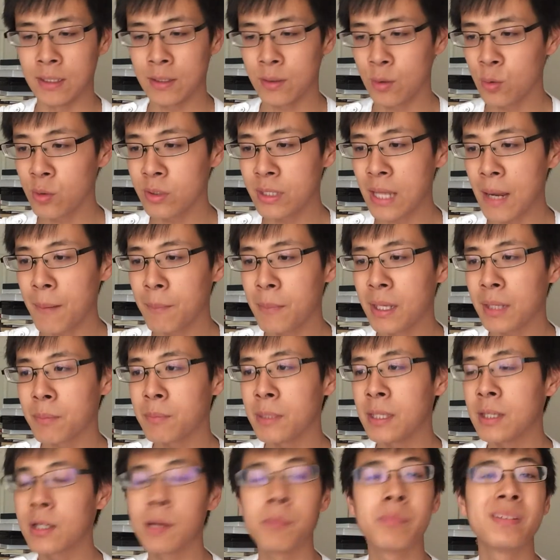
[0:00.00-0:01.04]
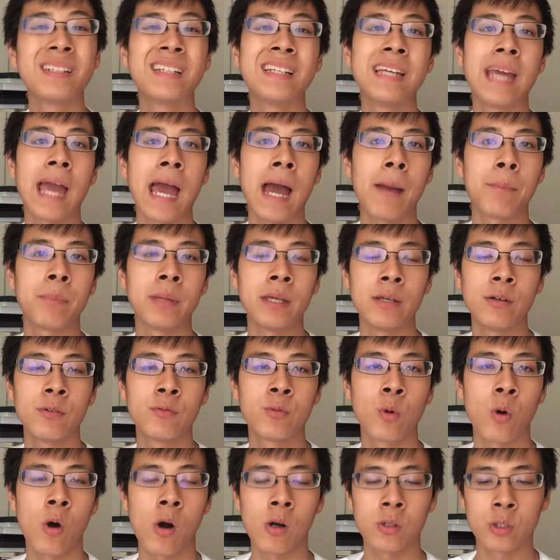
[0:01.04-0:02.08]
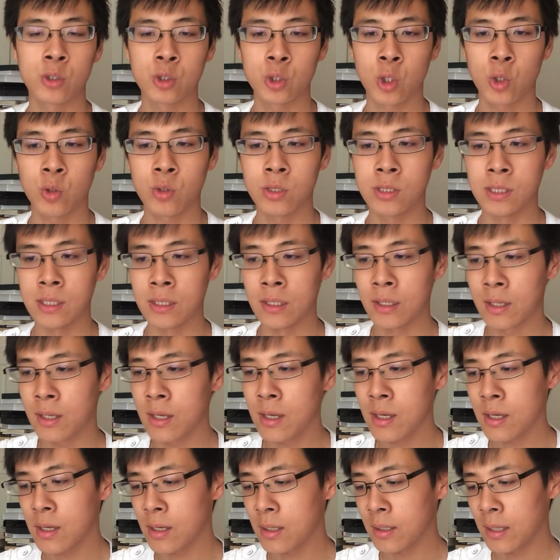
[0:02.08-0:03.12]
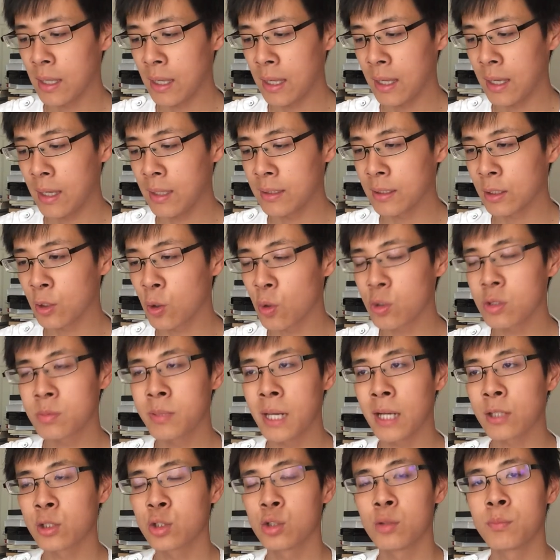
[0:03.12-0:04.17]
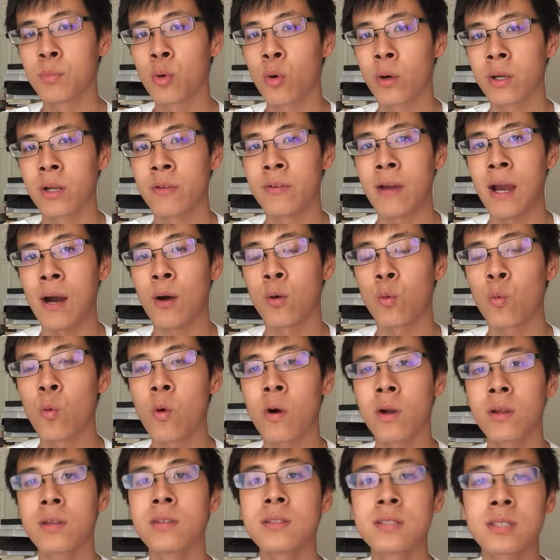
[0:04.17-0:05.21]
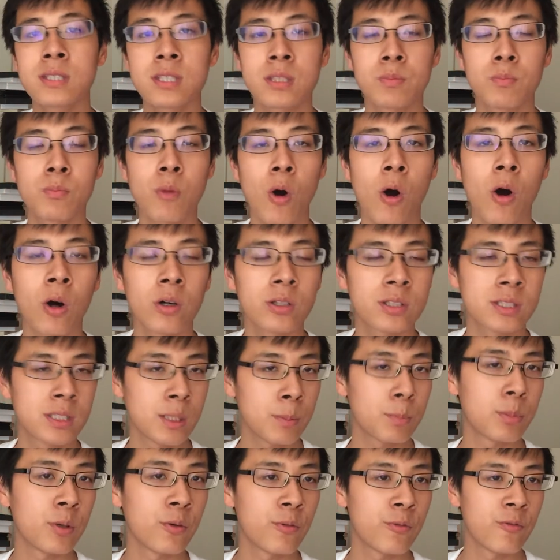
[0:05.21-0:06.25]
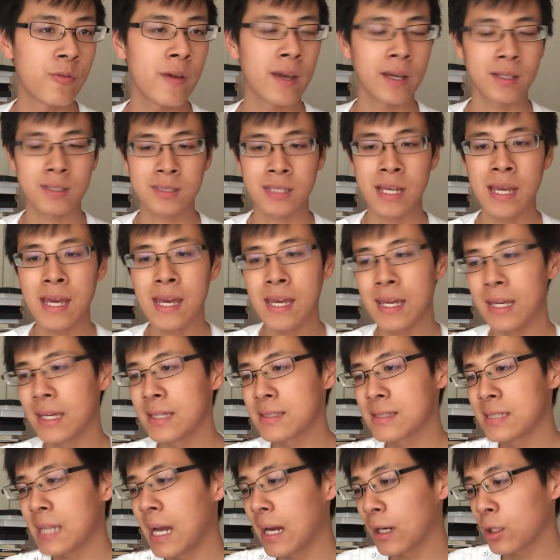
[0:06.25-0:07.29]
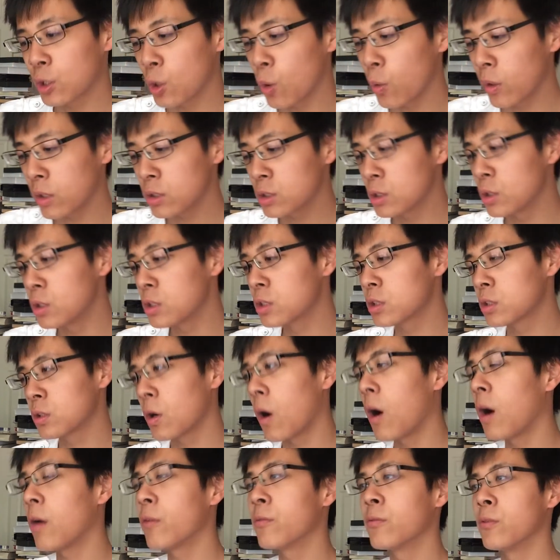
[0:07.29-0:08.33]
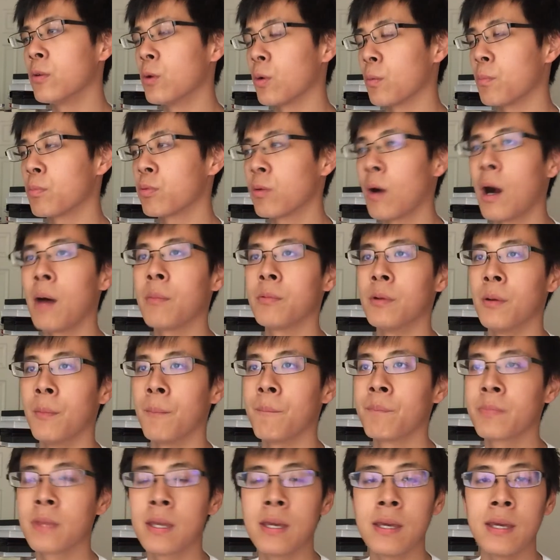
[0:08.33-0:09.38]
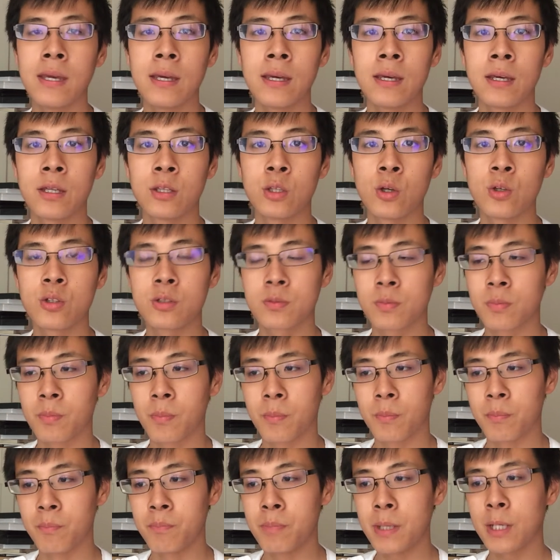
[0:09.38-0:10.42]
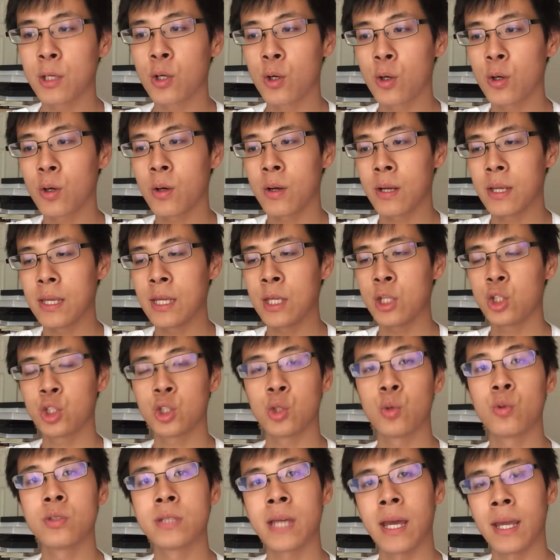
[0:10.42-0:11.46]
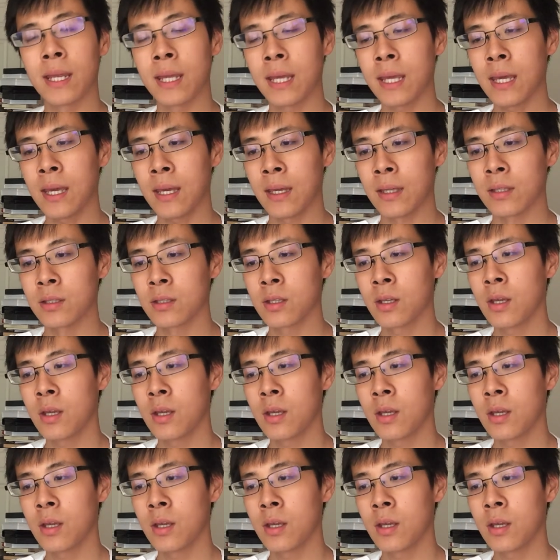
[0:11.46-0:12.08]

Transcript: It will not make me completely happy for all eternity. And it goes back to the point of how one small, simple fix is not going to solve your problem. There's bigger issues at hand.